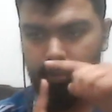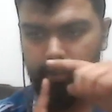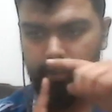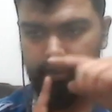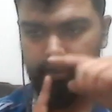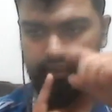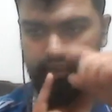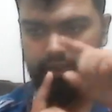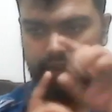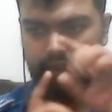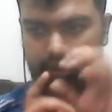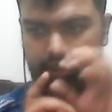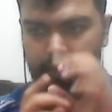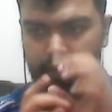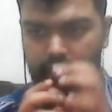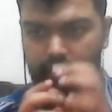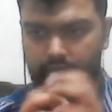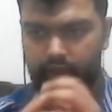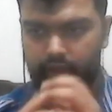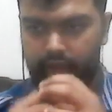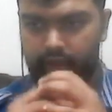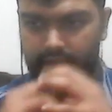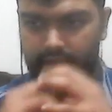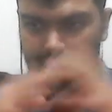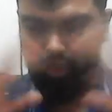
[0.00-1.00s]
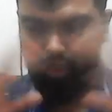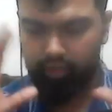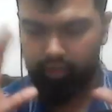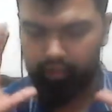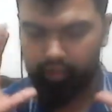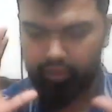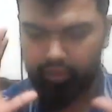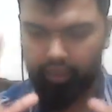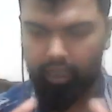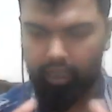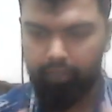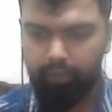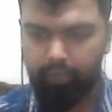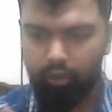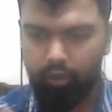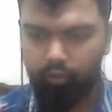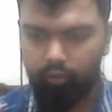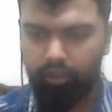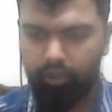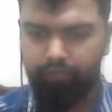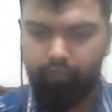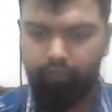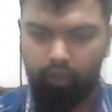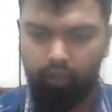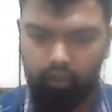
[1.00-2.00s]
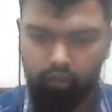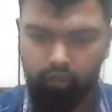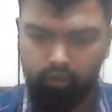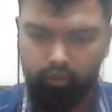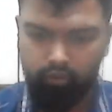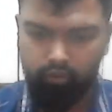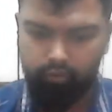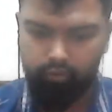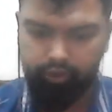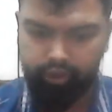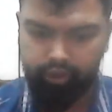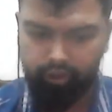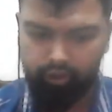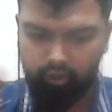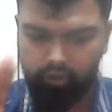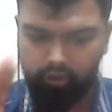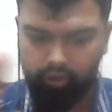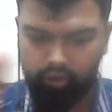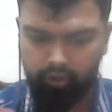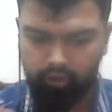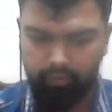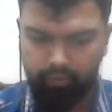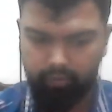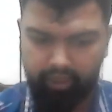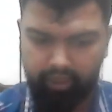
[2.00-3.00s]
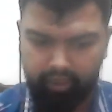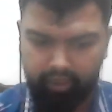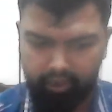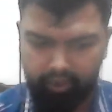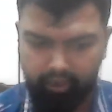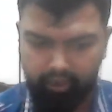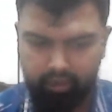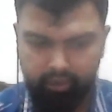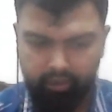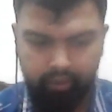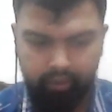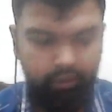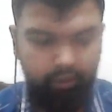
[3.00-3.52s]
the Kaaba we follow, which goes to Mecca,